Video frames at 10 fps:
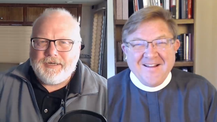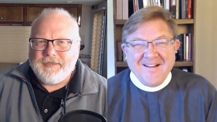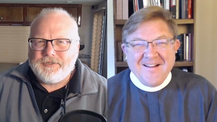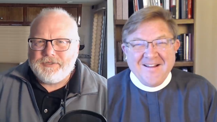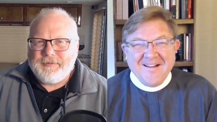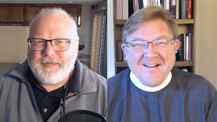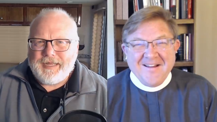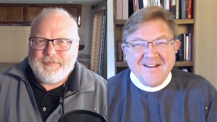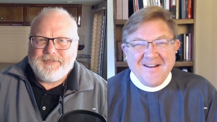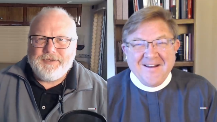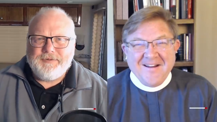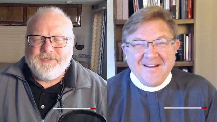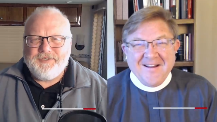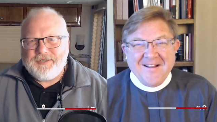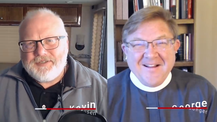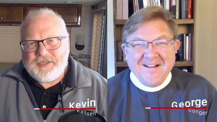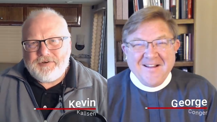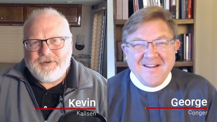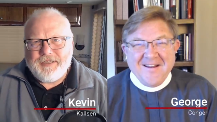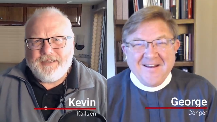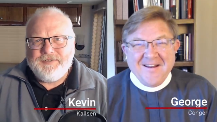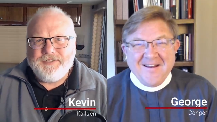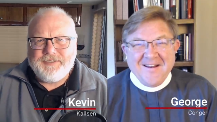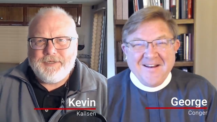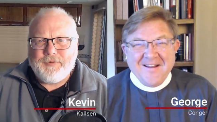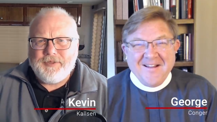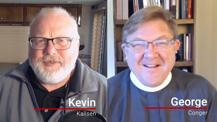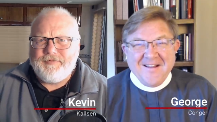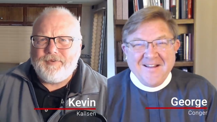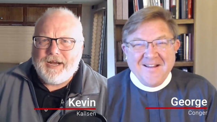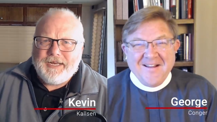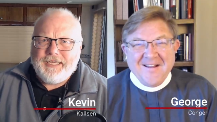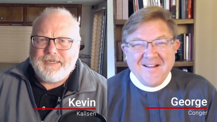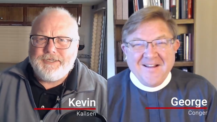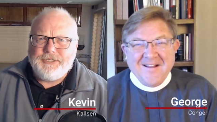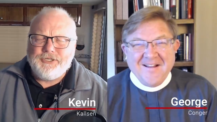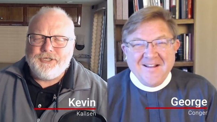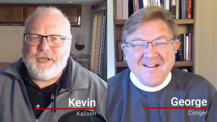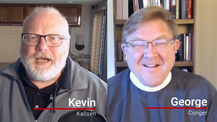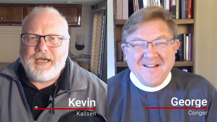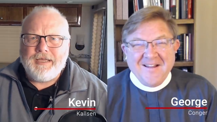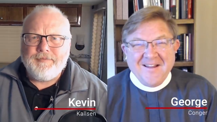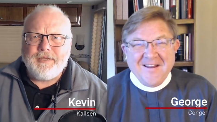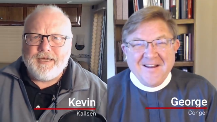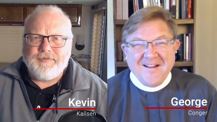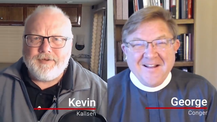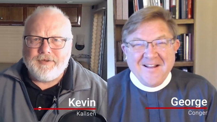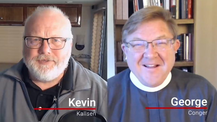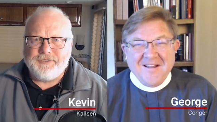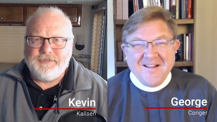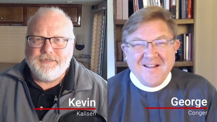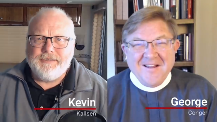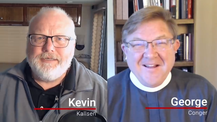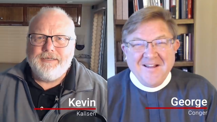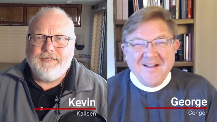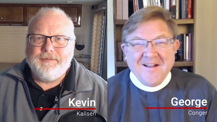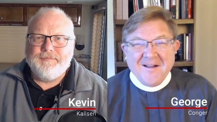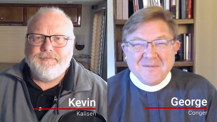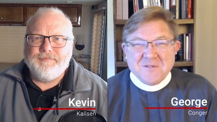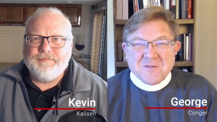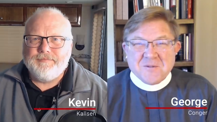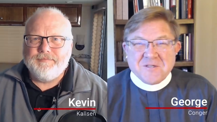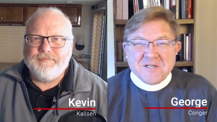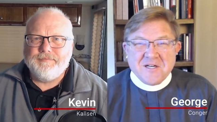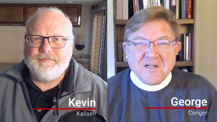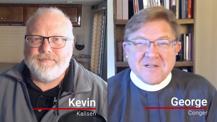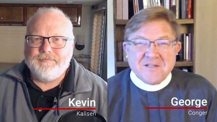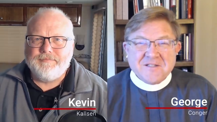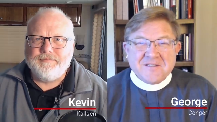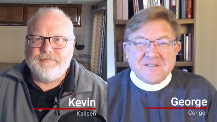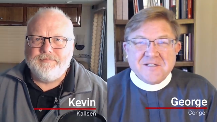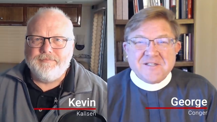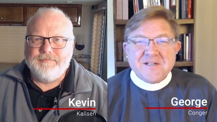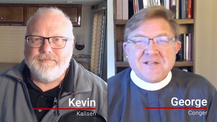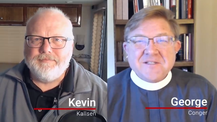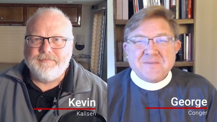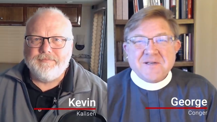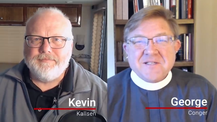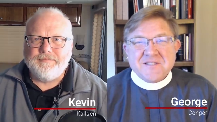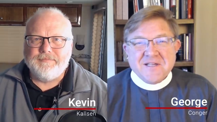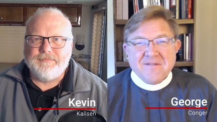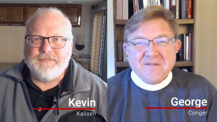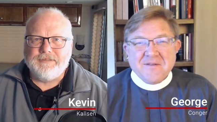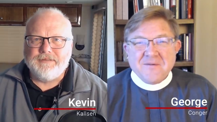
Speaker 1: Unscripted, episode 661, the Friday edition. I'm Kevin Kallsen.
Speaker 2: I'm George Conger. Today's May 7th,